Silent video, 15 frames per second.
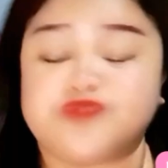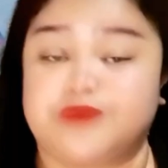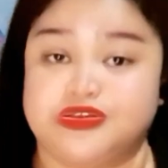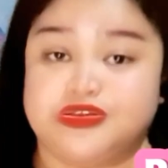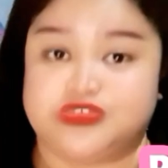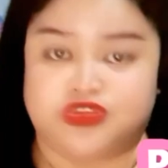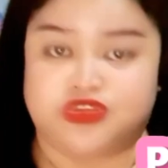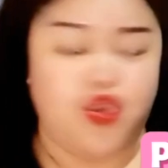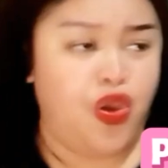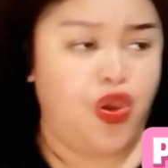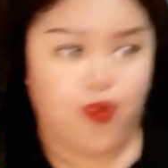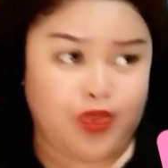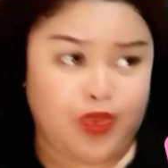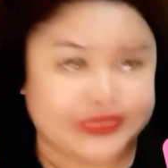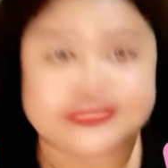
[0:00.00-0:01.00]
person.
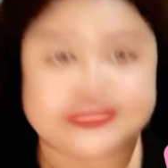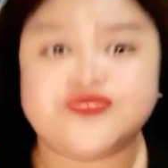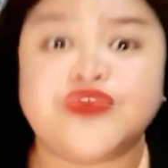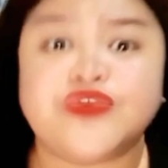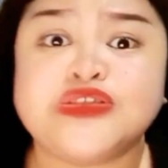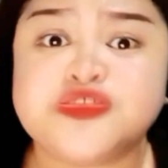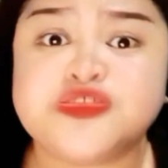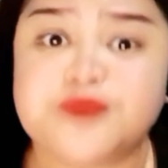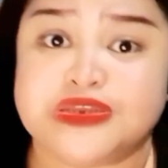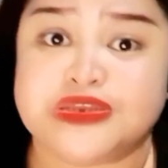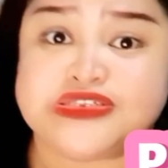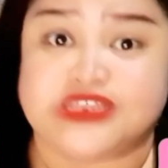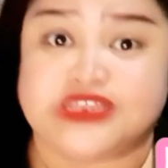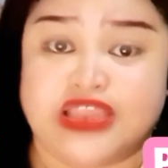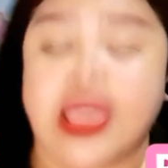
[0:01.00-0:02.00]
What is first
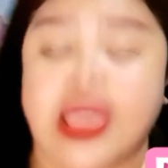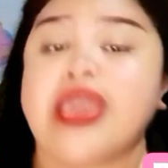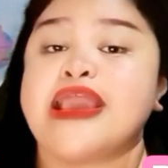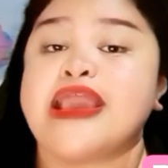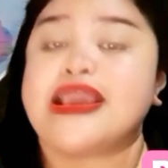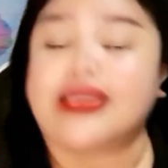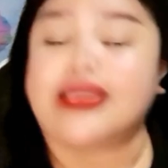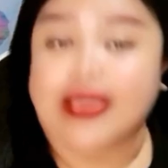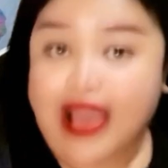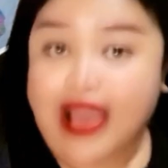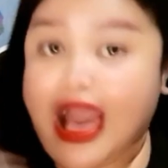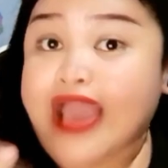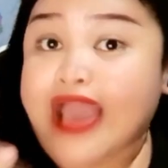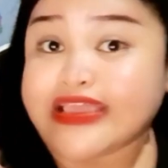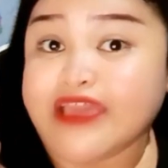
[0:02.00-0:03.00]
person?
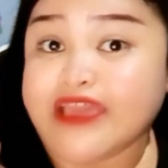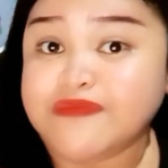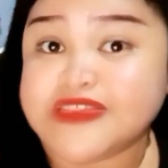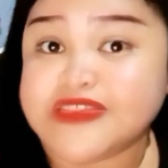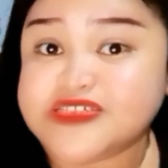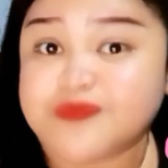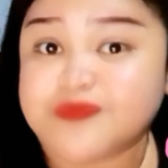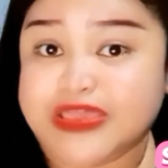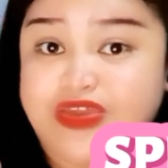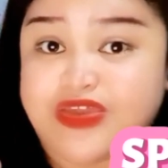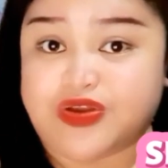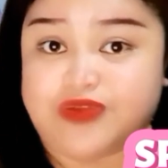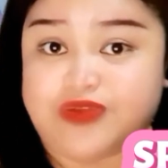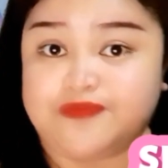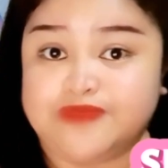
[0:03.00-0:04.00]
I am the speaker.
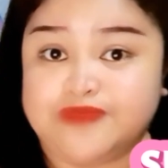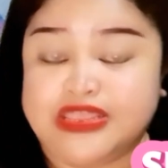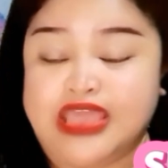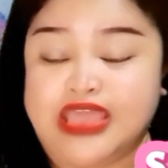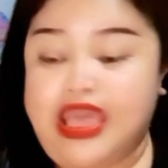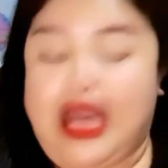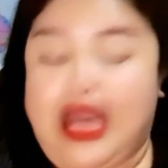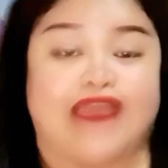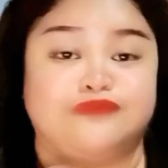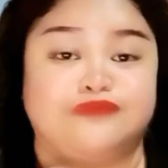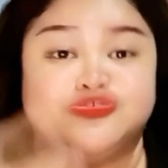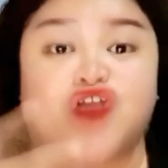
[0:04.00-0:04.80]
I'm